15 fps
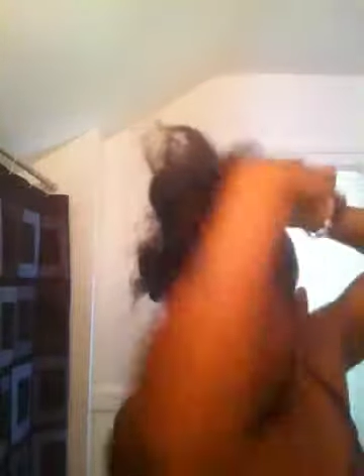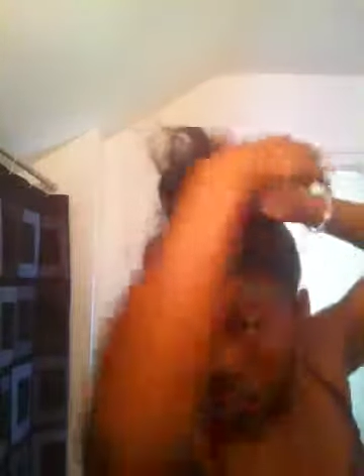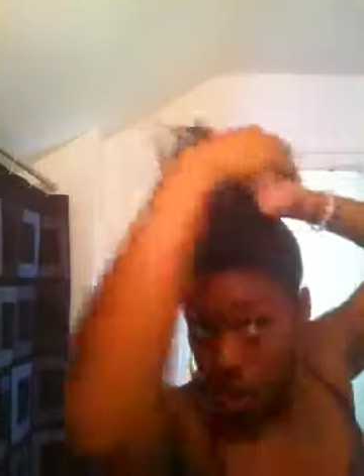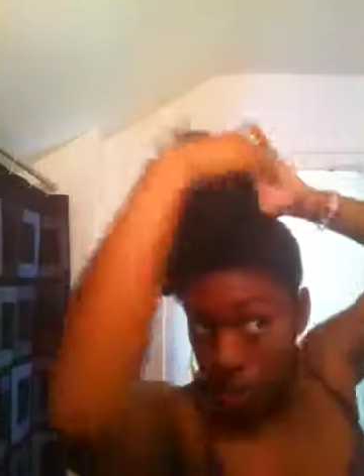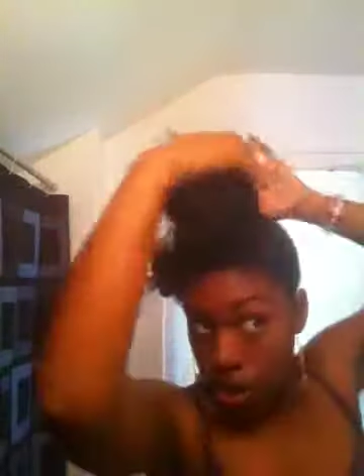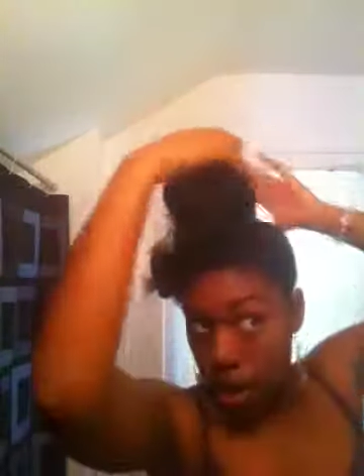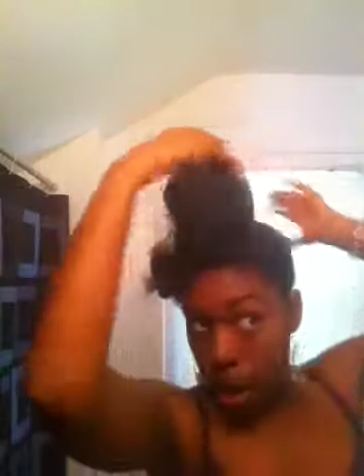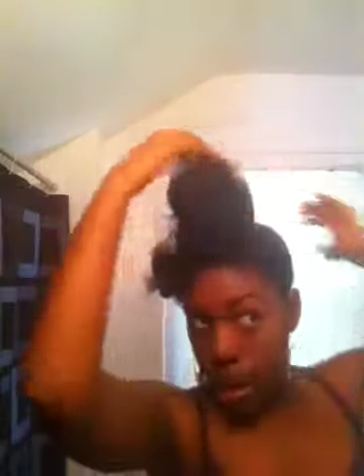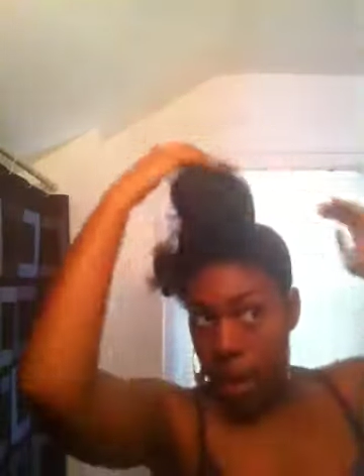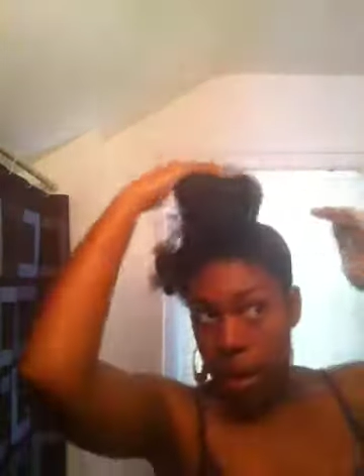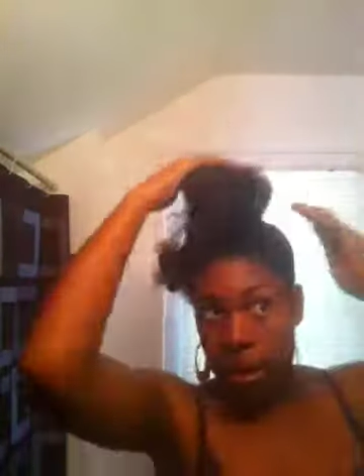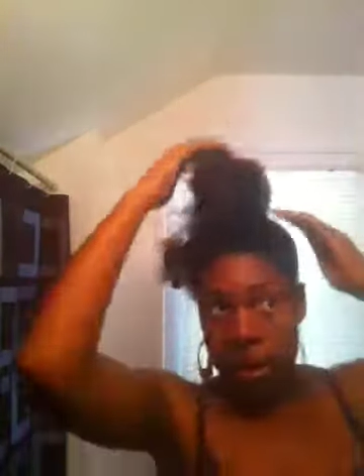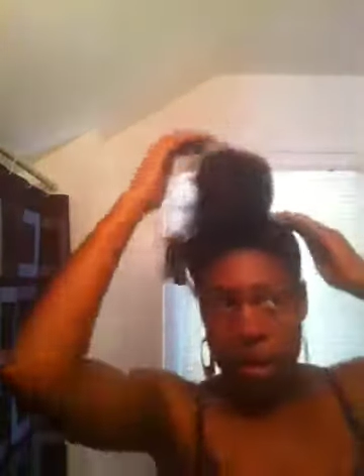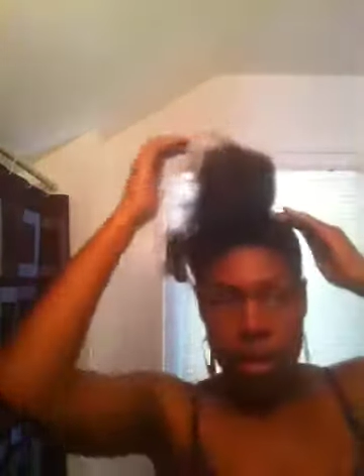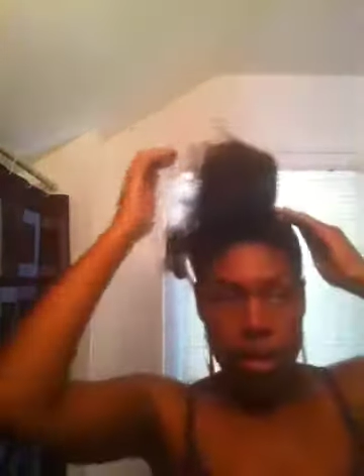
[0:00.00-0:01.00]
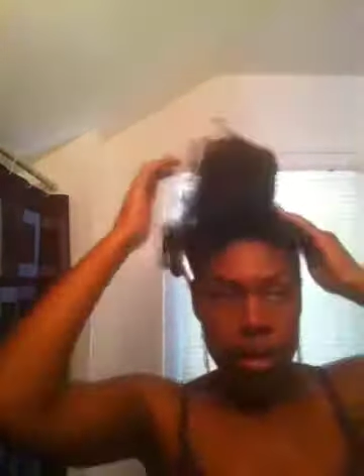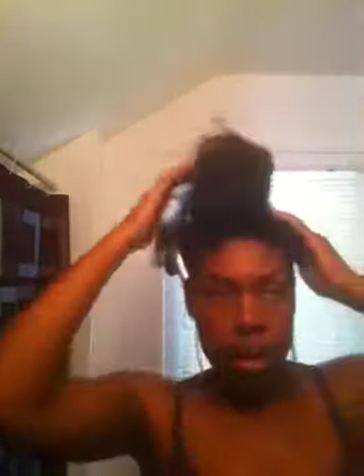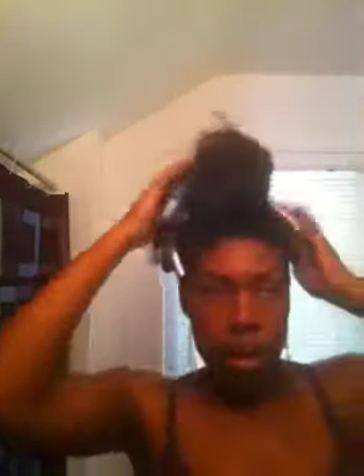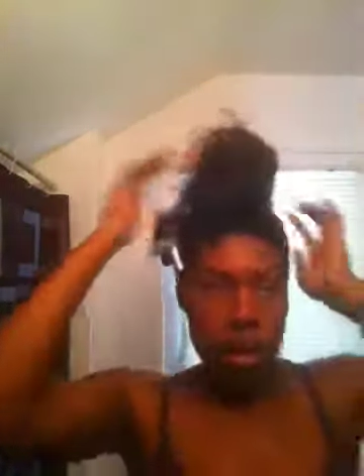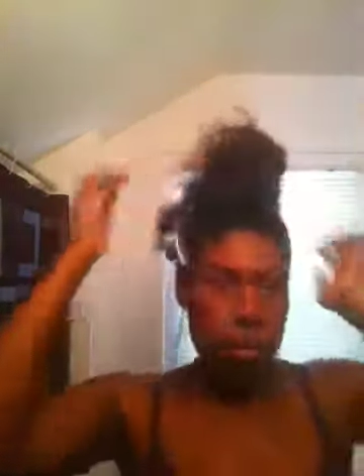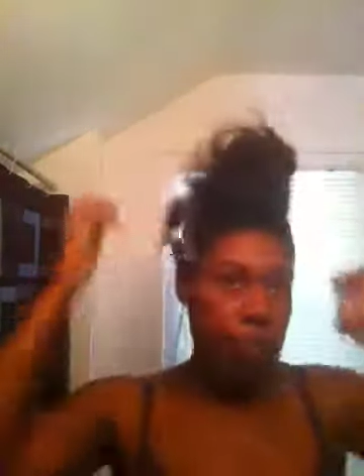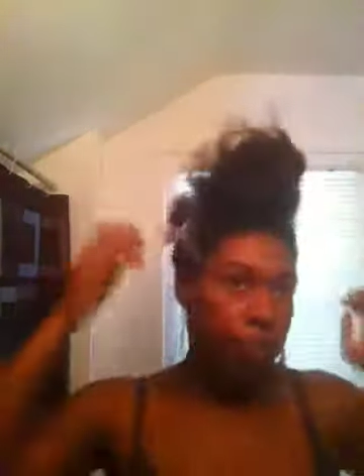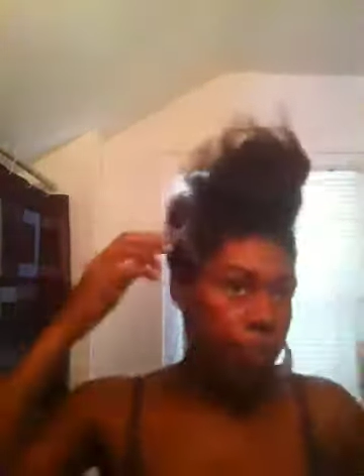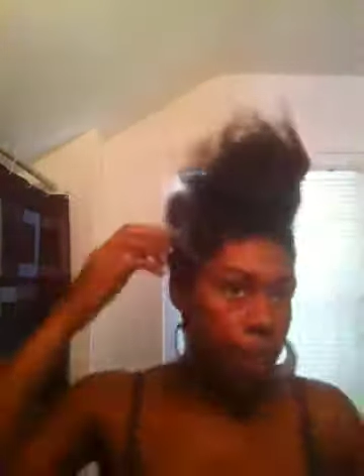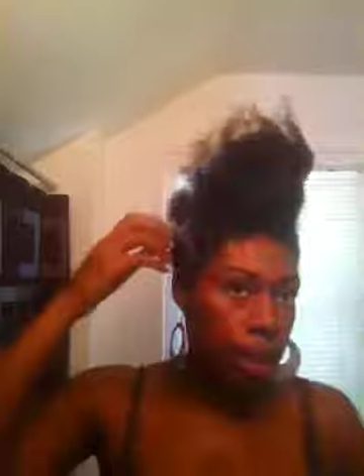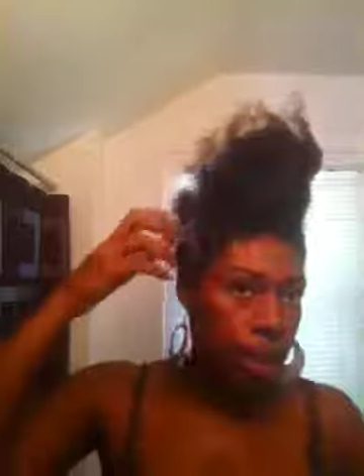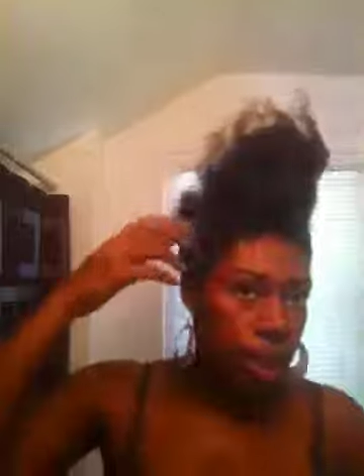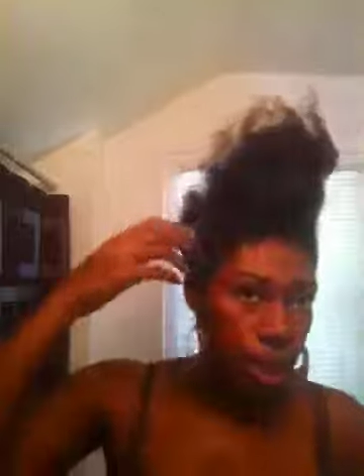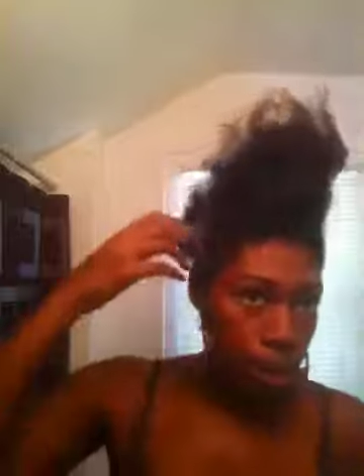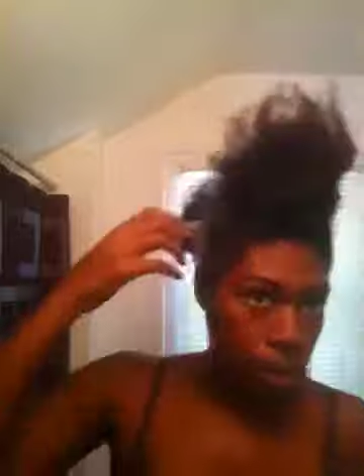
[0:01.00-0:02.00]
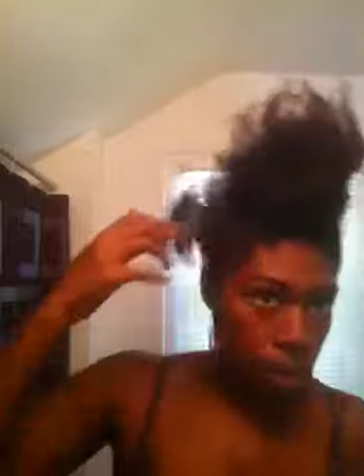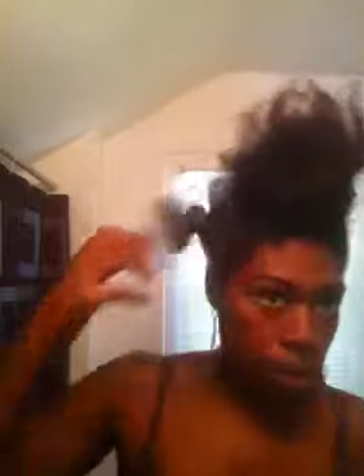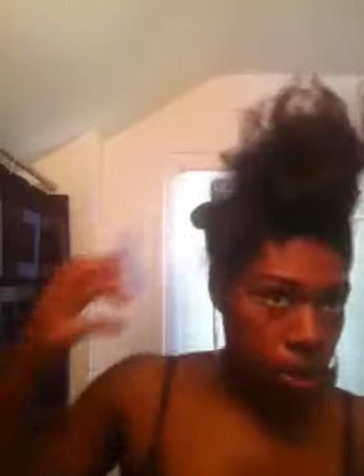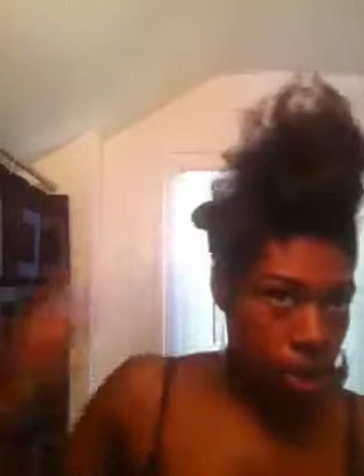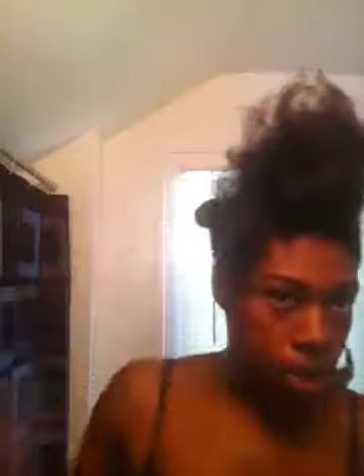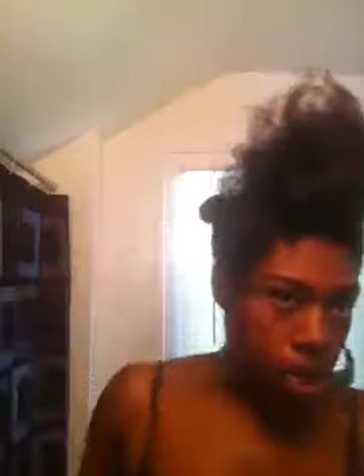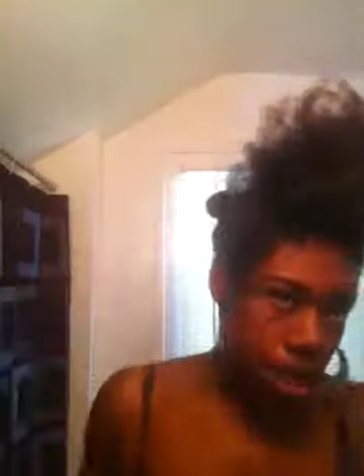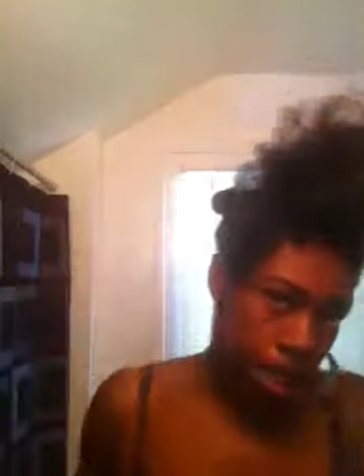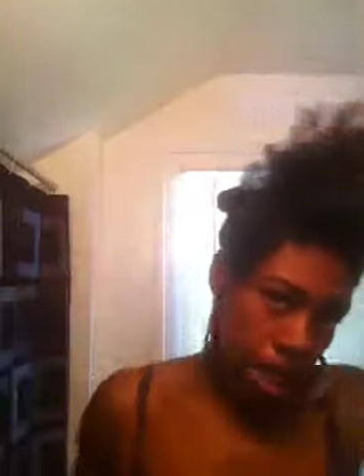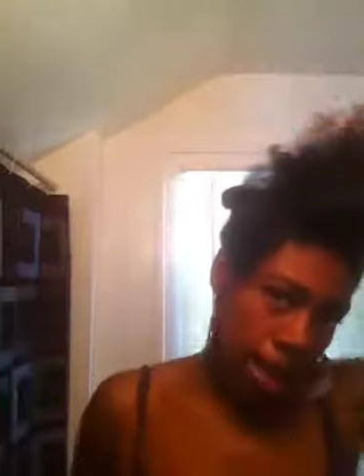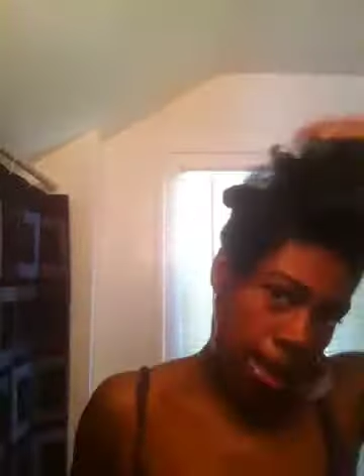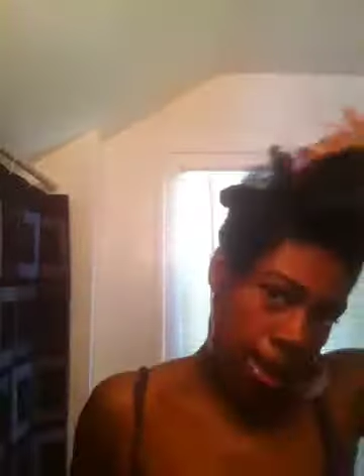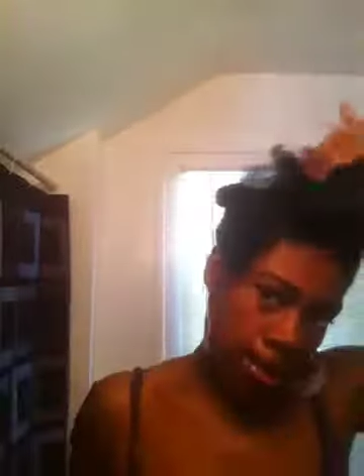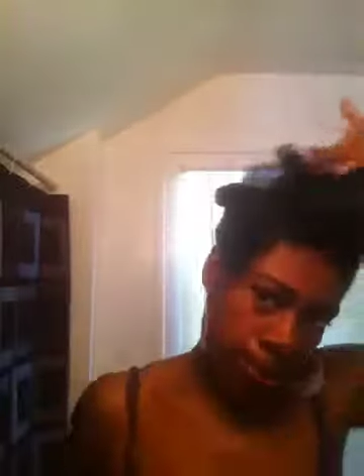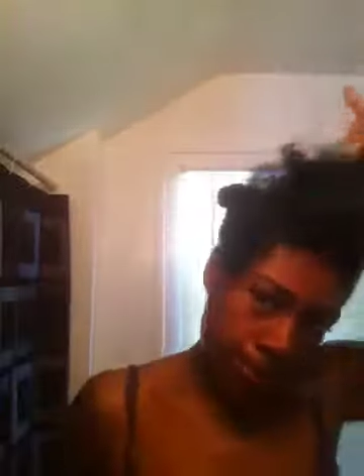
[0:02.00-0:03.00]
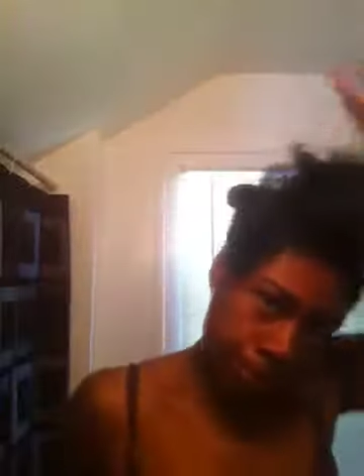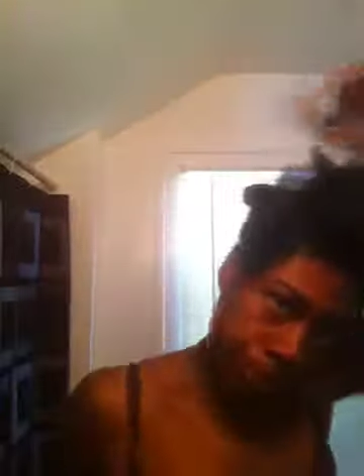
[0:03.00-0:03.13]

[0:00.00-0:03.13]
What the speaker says: do that. Okay, then we'll go to the other side,